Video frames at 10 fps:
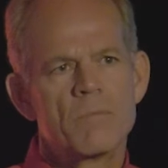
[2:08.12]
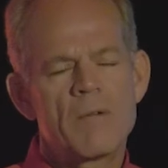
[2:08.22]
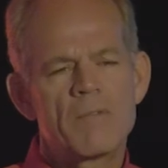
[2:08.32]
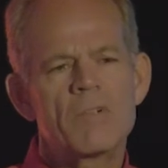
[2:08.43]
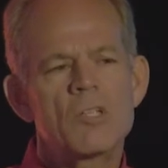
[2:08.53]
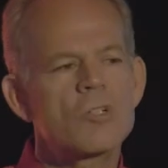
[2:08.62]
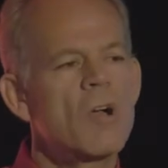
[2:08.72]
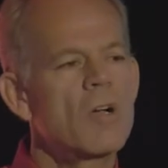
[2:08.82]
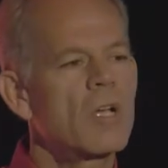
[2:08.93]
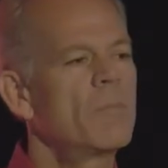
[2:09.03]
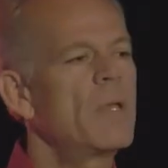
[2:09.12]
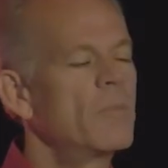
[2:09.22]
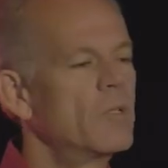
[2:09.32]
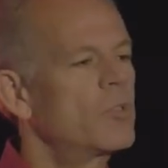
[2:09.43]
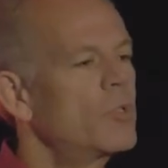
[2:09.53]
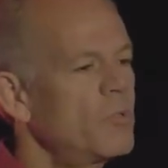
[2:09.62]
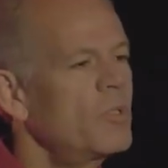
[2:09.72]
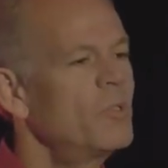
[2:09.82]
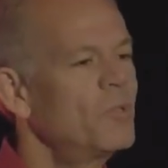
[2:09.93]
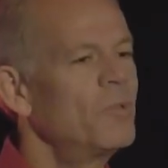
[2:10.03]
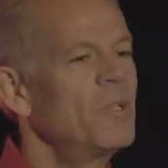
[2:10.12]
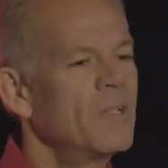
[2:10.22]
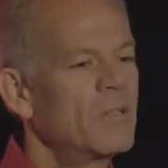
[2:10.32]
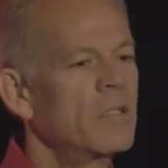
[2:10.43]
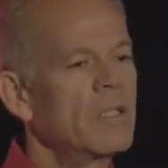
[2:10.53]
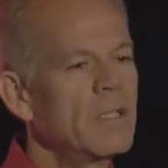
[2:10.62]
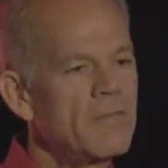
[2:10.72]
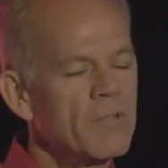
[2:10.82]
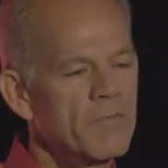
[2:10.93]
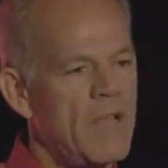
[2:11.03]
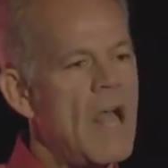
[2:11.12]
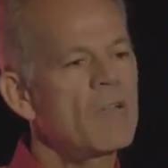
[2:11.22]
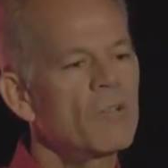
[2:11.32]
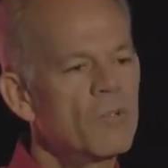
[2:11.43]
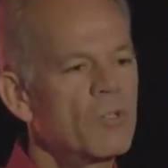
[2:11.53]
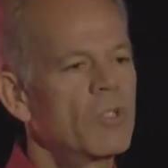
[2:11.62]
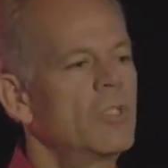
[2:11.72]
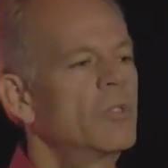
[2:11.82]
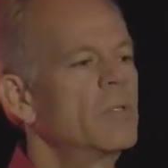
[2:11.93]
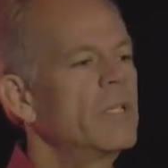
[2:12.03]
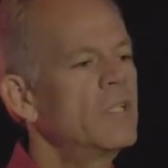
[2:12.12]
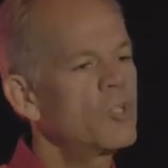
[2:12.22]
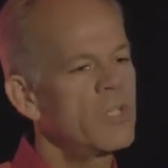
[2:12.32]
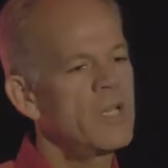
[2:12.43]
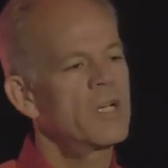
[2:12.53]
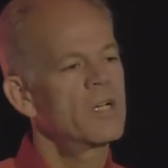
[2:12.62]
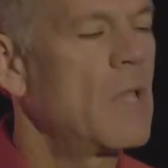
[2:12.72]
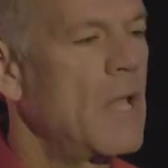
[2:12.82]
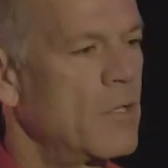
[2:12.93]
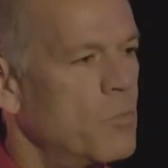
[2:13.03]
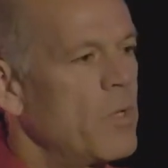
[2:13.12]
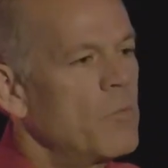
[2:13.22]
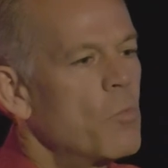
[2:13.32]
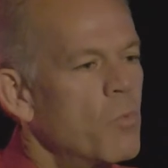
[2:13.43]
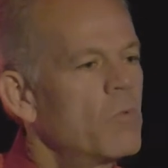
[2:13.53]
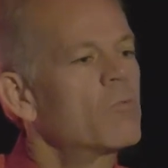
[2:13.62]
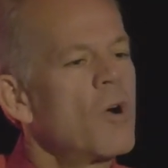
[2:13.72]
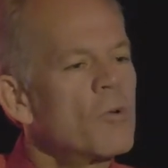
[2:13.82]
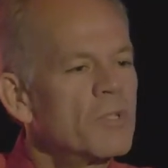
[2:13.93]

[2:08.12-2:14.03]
We have a very strong commitment to you to deliver value to you each year as we grow